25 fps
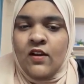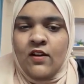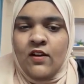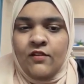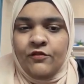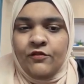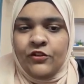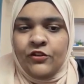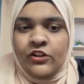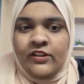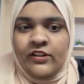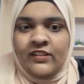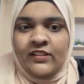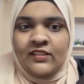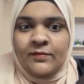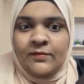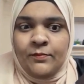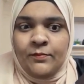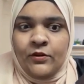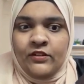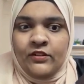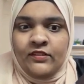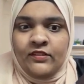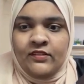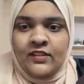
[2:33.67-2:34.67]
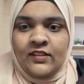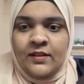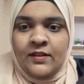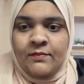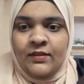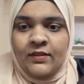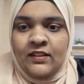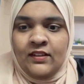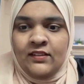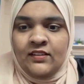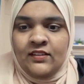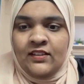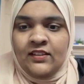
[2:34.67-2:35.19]
for
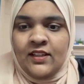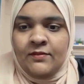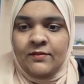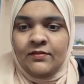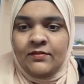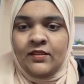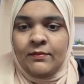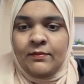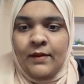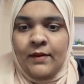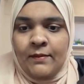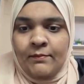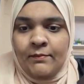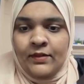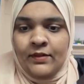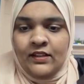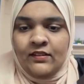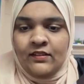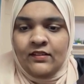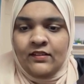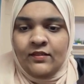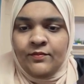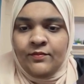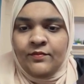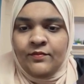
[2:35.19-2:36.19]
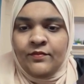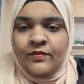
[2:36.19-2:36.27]
responsible teams members.